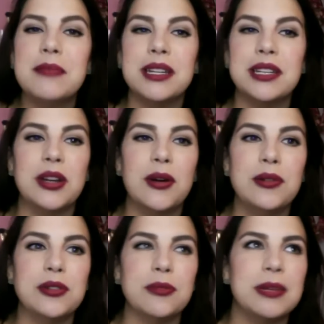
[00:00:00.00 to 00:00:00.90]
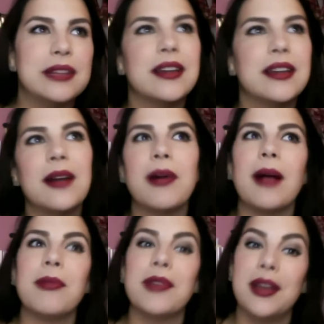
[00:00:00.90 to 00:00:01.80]
but you'll be there
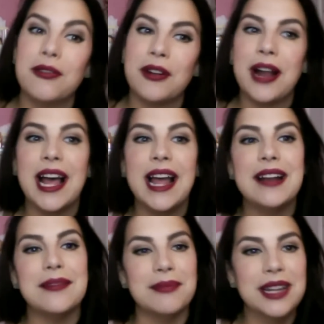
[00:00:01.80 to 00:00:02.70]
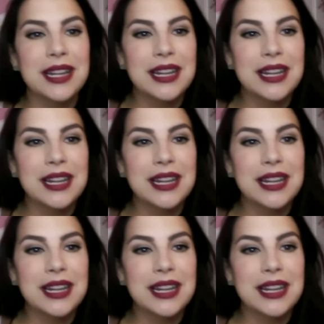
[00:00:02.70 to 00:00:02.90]
probably overnight and